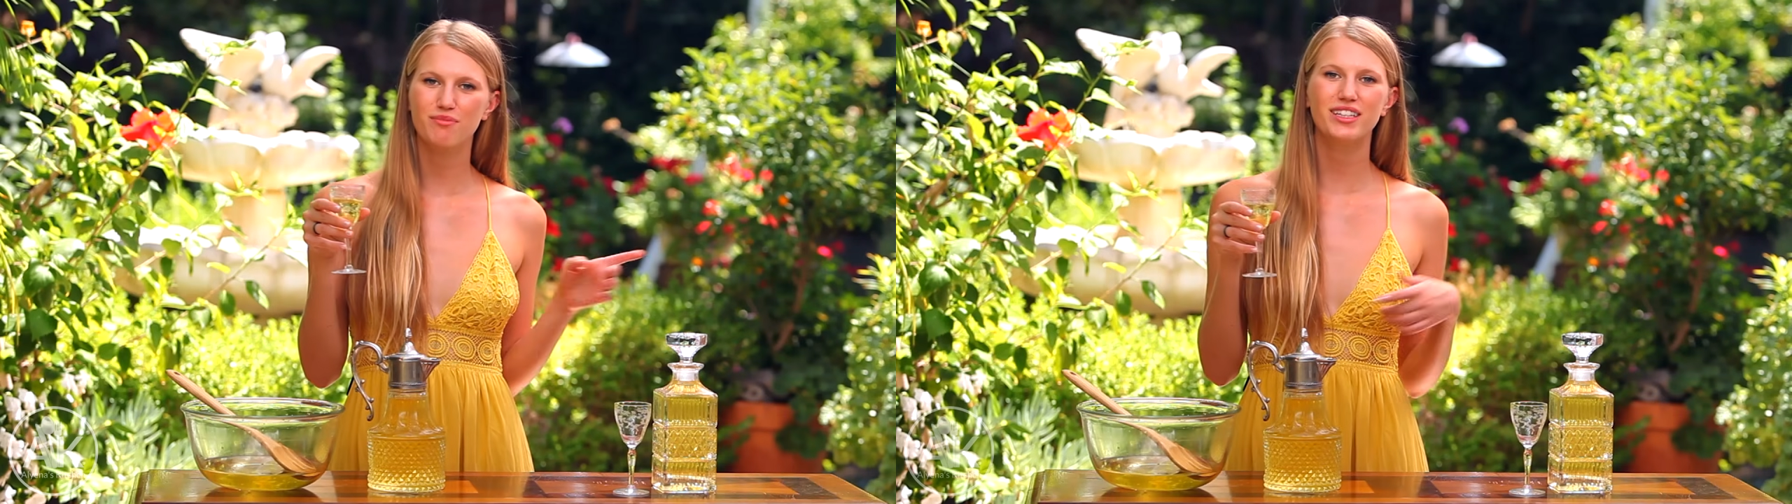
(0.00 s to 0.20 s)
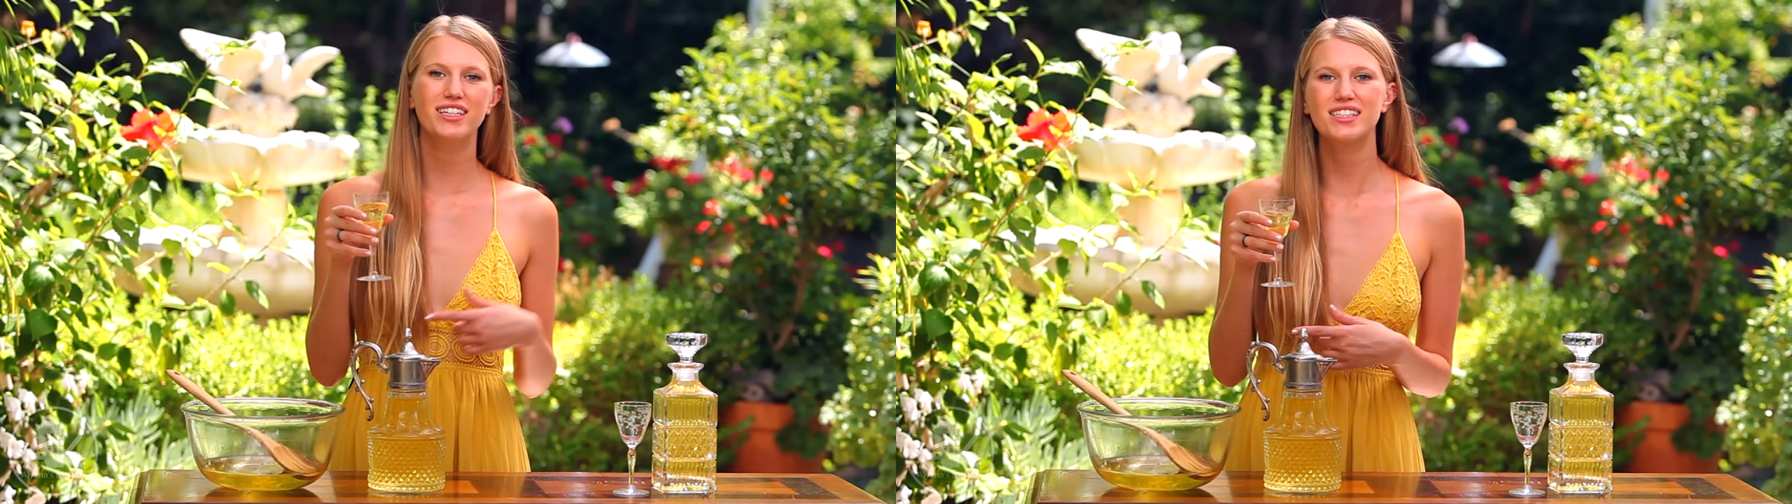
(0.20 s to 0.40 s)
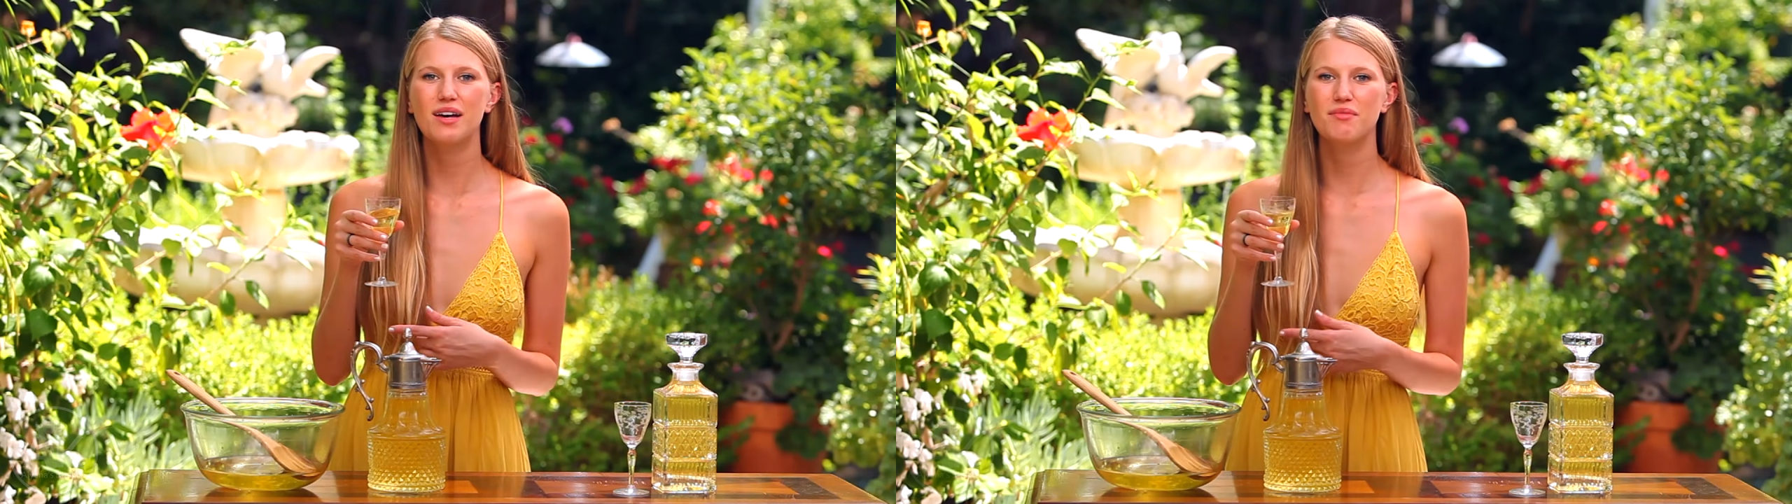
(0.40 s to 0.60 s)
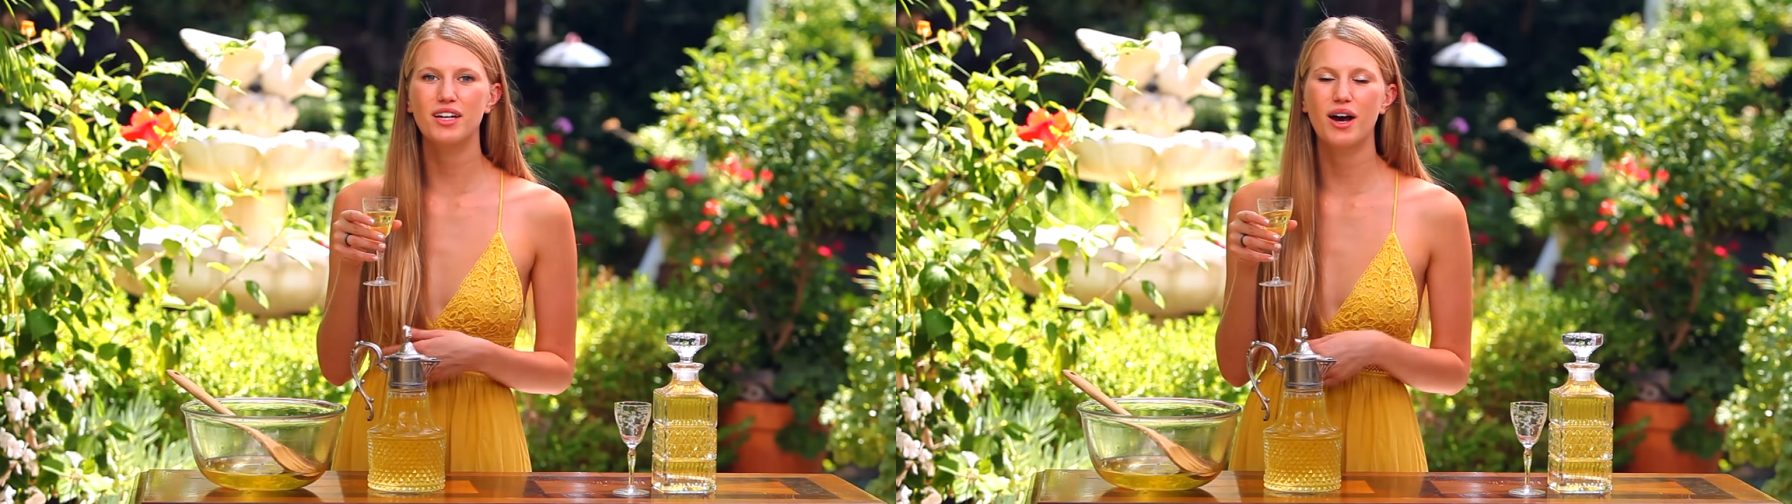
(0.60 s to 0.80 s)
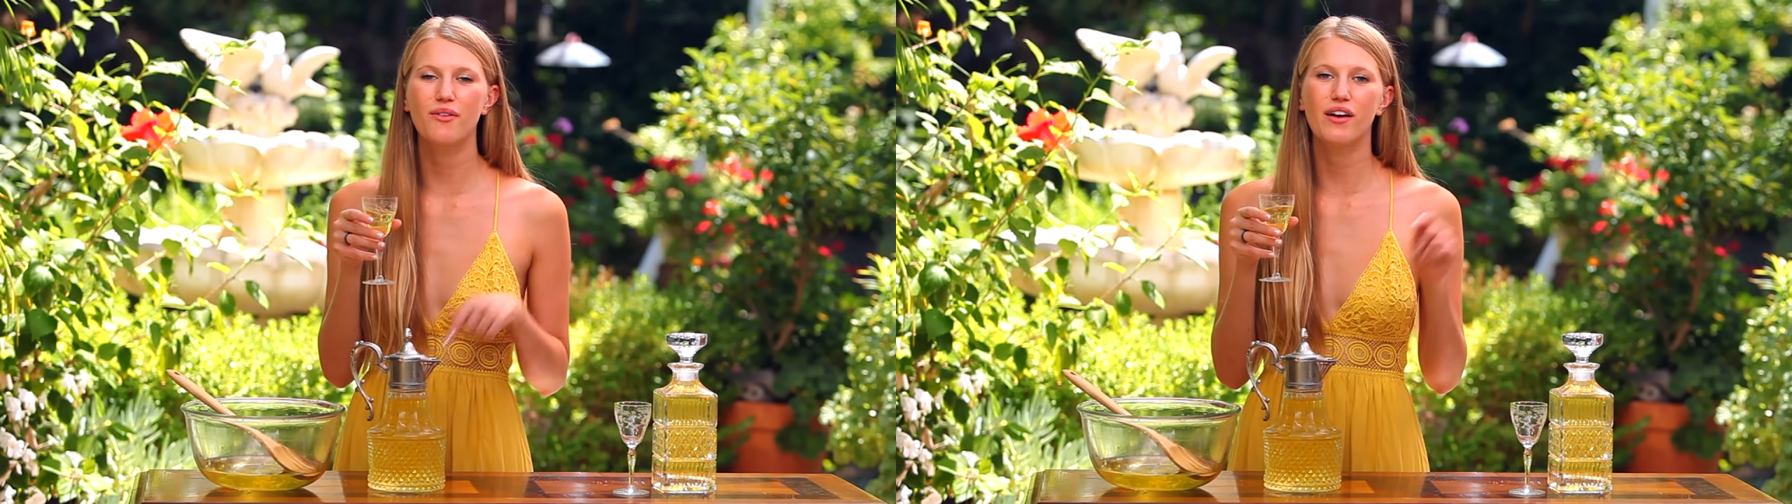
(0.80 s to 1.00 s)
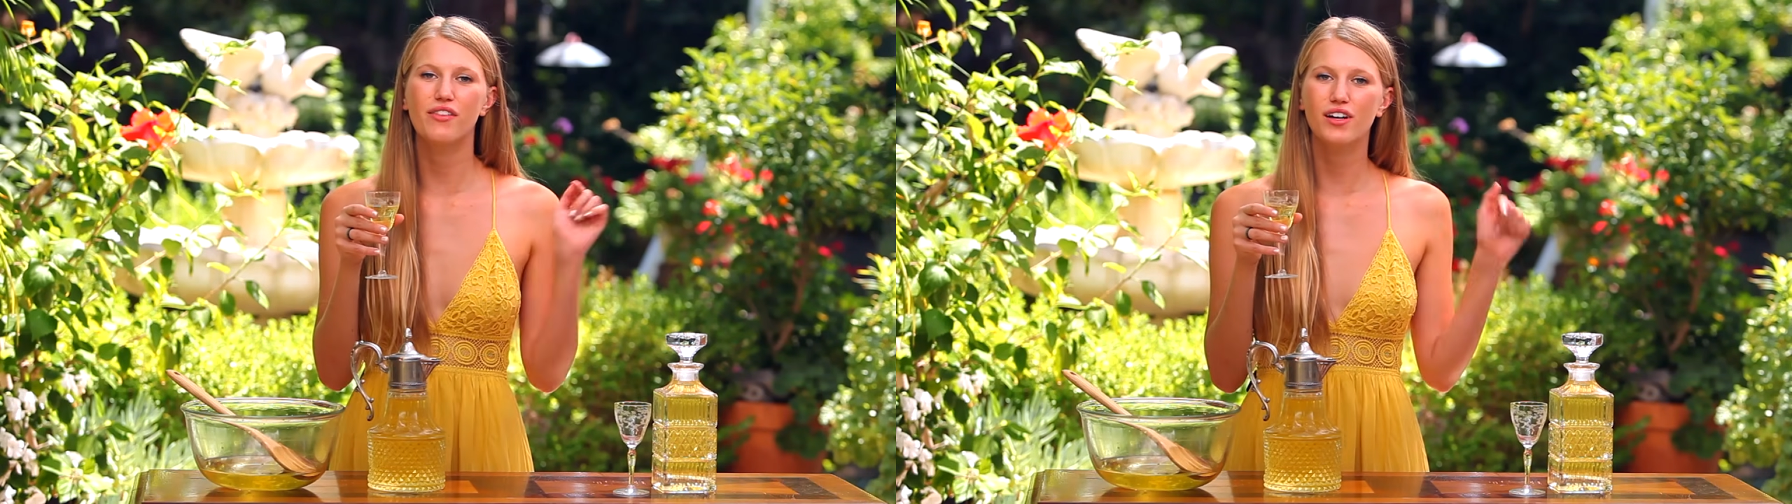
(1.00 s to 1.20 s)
please let me know in the